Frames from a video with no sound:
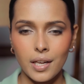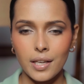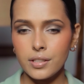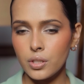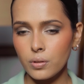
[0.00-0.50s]

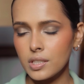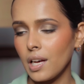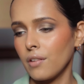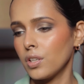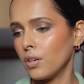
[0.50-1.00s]
I don't
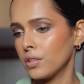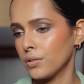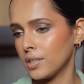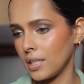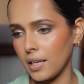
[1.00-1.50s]
have a lot
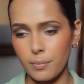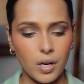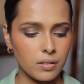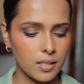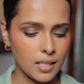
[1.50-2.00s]
to say
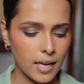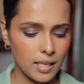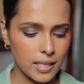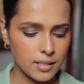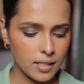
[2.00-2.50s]
about this
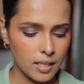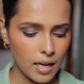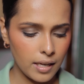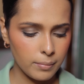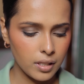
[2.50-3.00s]
highlighter.
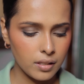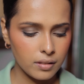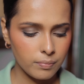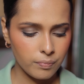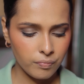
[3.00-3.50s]
I
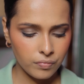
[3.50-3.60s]
mean,